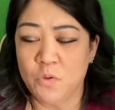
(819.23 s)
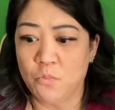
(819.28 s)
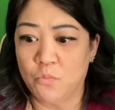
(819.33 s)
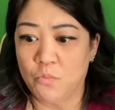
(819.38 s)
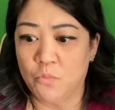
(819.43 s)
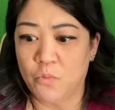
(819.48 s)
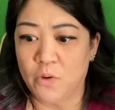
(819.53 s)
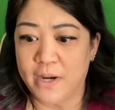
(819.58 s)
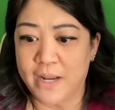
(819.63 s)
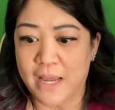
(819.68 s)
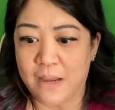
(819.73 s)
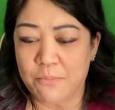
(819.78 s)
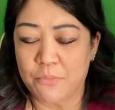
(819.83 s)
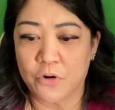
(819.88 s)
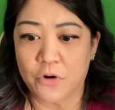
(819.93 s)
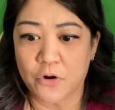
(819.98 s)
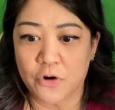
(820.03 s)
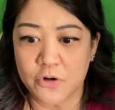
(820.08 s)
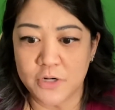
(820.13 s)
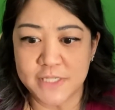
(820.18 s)
What Amber
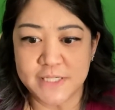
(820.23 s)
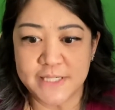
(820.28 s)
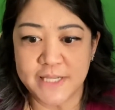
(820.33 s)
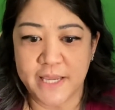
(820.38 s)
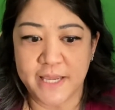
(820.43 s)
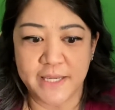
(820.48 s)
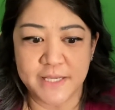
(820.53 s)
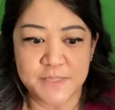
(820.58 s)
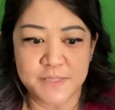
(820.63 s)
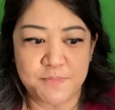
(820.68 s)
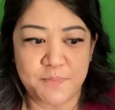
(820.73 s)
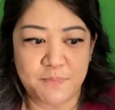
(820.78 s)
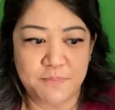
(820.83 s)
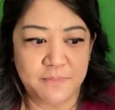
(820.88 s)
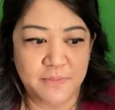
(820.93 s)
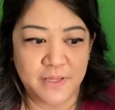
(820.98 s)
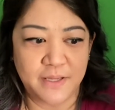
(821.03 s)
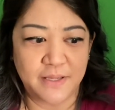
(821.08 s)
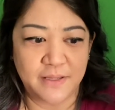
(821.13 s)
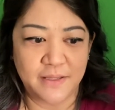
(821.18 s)
Heard is saying is,
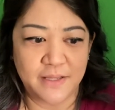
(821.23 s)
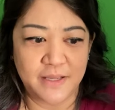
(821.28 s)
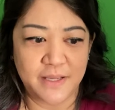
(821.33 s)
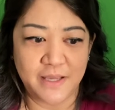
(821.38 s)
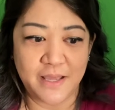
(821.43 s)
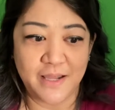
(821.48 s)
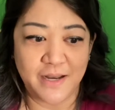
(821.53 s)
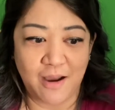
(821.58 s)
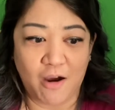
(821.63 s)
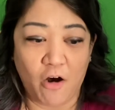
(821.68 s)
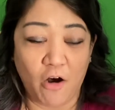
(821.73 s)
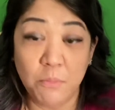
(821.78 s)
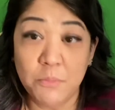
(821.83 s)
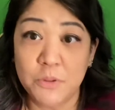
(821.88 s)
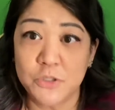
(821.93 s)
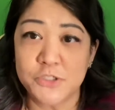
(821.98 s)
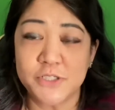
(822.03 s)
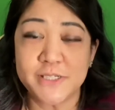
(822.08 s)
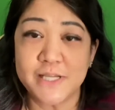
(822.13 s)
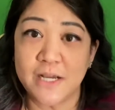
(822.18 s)
it
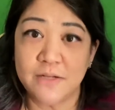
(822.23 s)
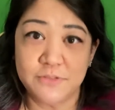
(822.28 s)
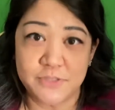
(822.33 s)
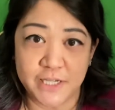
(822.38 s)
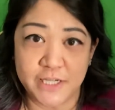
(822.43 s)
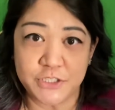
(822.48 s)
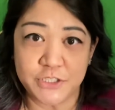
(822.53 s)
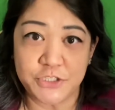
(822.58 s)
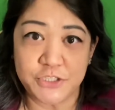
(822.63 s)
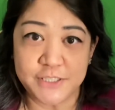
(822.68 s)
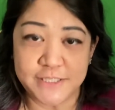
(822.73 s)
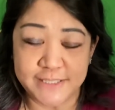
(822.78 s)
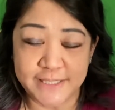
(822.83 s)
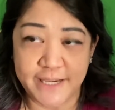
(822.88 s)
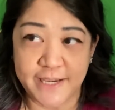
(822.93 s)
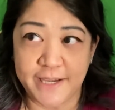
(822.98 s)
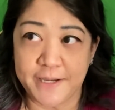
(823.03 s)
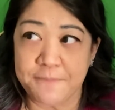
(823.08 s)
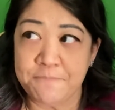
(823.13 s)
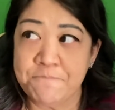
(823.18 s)
almost sounds like she's
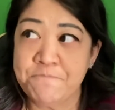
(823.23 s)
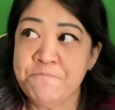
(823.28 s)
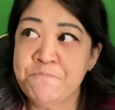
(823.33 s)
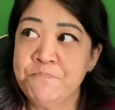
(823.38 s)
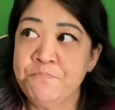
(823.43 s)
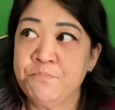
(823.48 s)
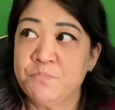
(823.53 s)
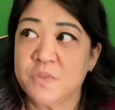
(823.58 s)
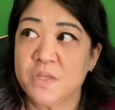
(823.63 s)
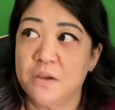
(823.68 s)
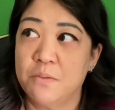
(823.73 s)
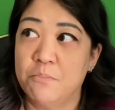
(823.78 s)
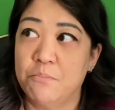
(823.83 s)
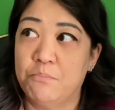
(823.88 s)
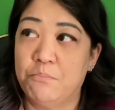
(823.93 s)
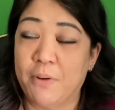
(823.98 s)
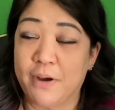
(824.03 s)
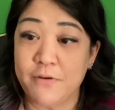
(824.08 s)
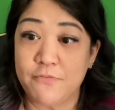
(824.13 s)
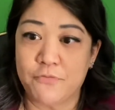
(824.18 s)
saying,
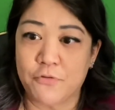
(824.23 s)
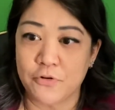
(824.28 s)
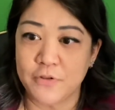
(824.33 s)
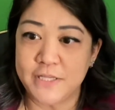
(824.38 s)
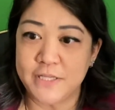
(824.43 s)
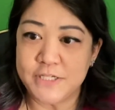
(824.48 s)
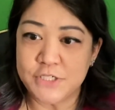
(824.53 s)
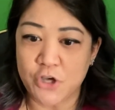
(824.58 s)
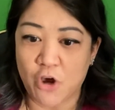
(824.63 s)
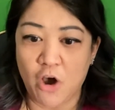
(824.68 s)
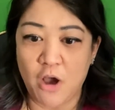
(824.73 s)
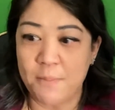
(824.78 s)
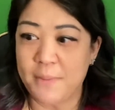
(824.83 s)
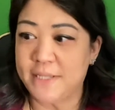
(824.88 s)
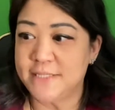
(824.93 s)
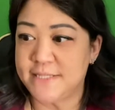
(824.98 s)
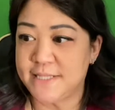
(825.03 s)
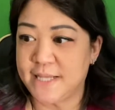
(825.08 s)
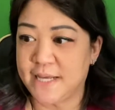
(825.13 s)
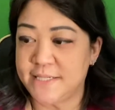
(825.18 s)
but for these
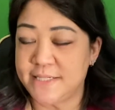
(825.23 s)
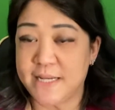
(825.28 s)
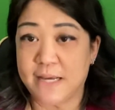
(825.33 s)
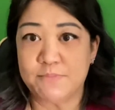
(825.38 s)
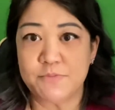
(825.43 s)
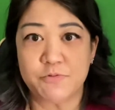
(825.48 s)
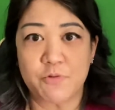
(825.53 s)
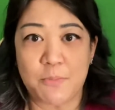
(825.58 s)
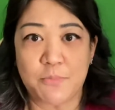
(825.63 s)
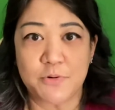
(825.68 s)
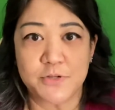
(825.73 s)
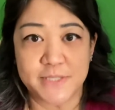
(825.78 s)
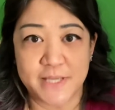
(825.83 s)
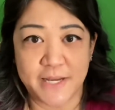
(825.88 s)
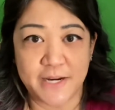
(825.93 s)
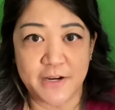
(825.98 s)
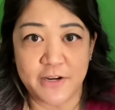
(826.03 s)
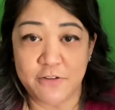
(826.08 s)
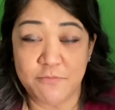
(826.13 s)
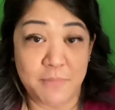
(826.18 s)
comments that Depp's
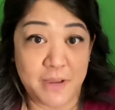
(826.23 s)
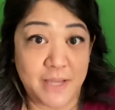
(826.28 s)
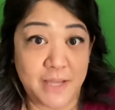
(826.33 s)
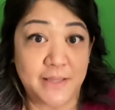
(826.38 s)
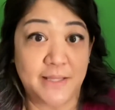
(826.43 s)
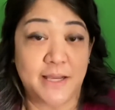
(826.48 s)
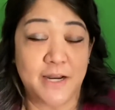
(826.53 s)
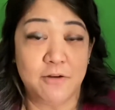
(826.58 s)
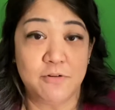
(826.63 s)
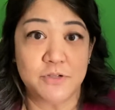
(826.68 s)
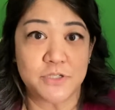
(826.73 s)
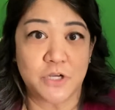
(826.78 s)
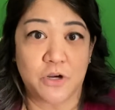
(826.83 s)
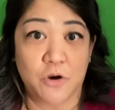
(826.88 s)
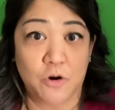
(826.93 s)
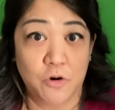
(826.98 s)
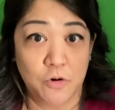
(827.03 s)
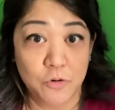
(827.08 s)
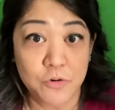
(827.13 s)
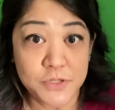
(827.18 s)
representative made that it was a
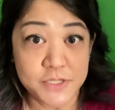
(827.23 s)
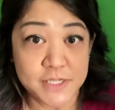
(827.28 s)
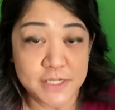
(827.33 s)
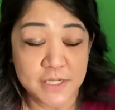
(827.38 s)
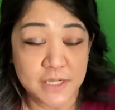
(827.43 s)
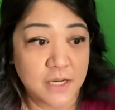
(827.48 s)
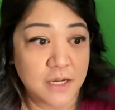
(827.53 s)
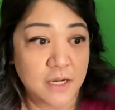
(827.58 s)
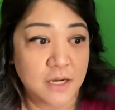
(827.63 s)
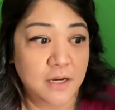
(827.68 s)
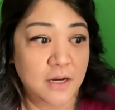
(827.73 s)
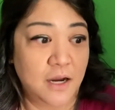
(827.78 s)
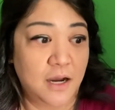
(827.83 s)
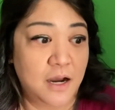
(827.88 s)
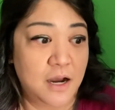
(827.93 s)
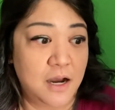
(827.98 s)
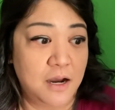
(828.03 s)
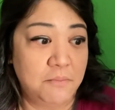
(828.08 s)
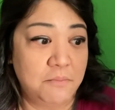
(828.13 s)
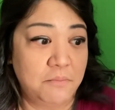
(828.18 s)
hoax,
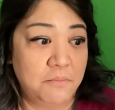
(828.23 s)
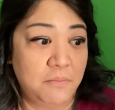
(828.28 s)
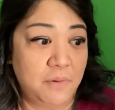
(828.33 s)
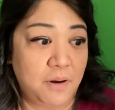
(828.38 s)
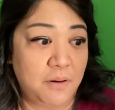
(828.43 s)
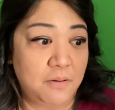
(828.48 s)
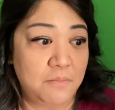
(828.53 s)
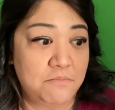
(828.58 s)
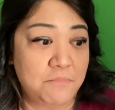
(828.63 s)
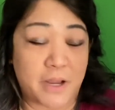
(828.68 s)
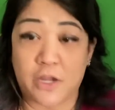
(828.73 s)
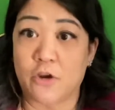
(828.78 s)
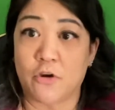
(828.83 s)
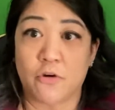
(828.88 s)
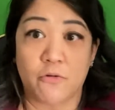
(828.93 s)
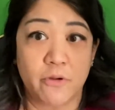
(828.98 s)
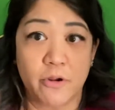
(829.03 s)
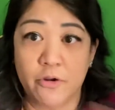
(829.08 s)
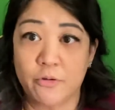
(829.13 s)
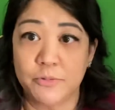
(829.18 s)
my
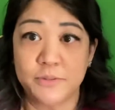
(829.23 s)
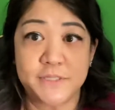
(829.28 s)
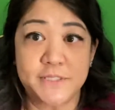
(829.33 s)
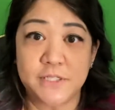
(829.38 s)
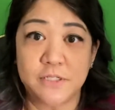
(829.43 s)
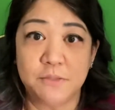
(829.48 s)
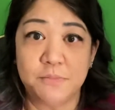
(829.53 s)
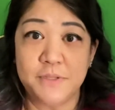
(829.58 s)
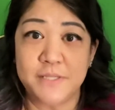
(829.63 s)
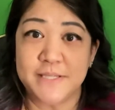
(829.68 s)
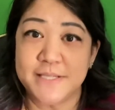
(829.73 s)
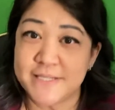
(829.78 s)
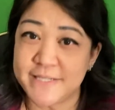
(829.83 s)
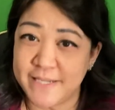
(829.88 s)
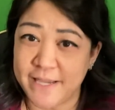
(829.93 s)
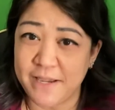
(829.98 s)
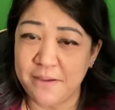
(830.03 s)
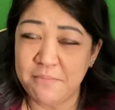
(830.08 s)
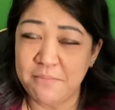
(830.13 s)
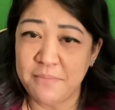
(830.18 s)
career would still be the
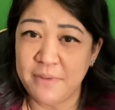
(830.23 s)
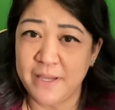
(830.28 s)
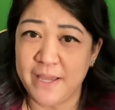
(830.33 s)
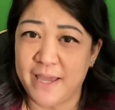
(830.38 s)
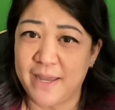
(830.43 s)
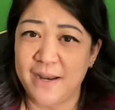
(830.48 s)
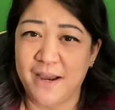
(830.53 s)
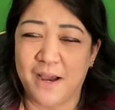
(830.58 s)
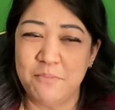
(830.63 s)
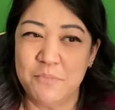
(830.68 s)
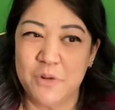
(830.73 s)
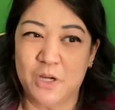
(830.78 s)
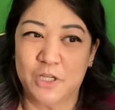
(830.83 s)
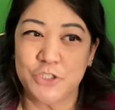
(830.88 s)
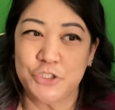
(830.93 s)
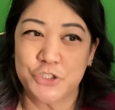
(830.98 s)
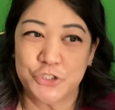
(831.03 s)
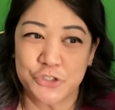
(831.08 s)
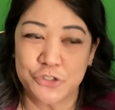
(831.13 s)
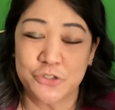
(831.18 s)
same. And I'm not
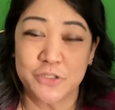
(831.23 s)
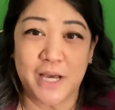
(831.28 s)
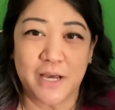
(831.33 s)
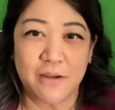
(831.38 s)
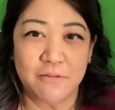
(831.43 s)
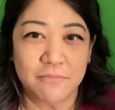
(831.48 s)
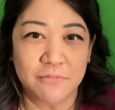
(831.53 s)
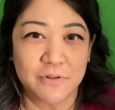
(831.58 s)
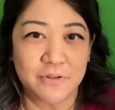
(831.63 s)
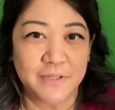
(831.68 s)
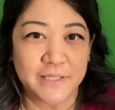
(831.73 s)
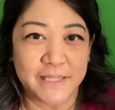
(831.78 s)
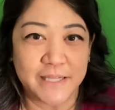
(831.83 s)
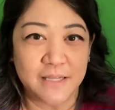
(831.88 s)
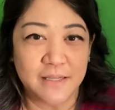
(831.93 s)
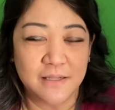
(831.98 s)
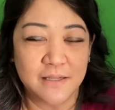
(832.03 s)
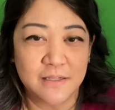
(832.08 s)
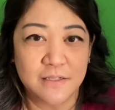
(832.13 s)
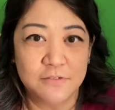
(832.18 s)
sure that really
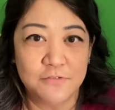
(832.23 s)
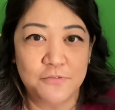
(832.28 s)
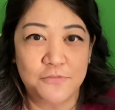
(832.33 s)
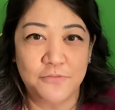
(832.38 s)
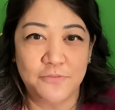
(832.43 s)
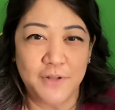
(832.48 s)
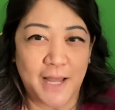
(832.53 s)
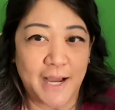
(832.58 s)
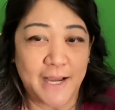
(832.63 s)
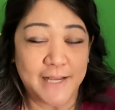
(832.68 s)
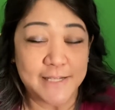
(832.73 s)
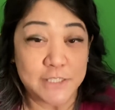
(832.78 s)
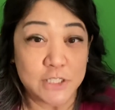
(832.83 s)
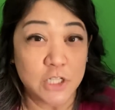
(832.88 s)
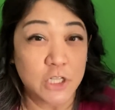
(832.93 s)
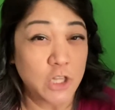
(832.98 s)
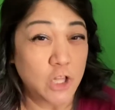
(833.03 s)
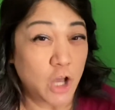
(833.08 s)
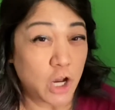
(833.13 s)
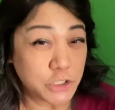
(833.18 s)
flies
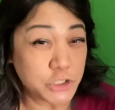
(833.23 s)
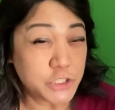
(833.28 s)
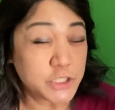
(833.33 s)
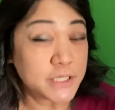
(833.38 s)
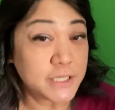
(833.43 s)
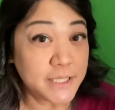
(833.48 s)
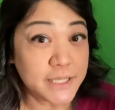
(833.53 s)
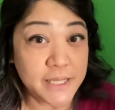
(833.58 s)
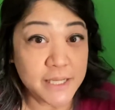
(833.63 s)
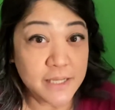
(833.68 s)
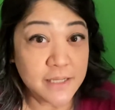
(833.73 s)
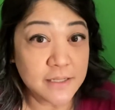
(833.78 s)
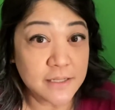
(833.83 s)
logically.